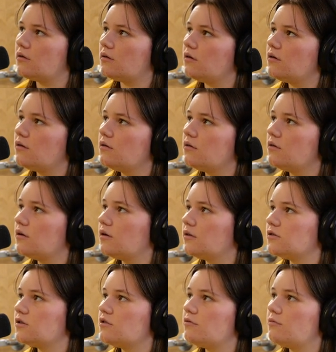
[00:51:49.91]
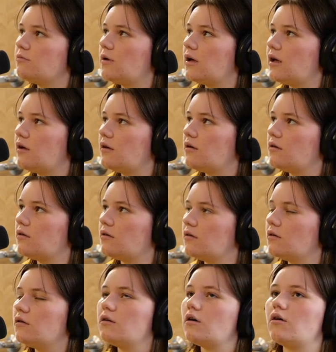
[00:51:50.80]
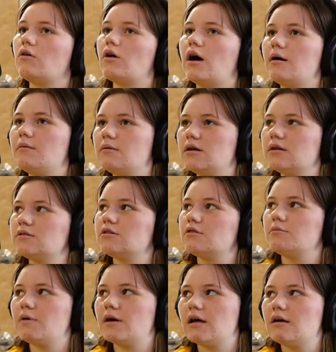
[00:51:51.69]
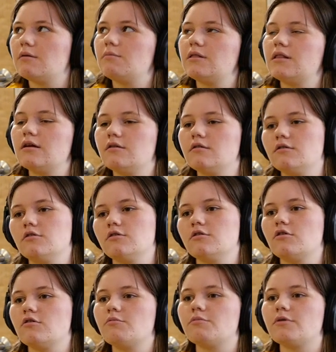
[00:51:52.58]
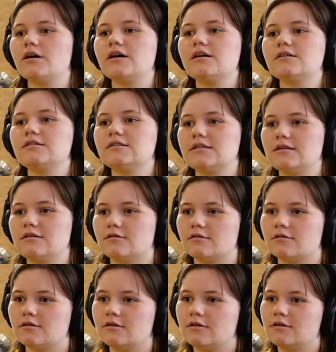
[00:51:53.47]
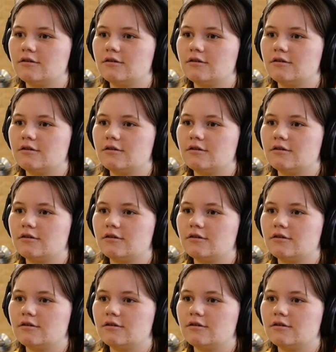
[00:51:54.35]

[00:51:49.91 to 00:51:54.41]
You're not so bad, or no, I'm not so bad, but then you're no prize either.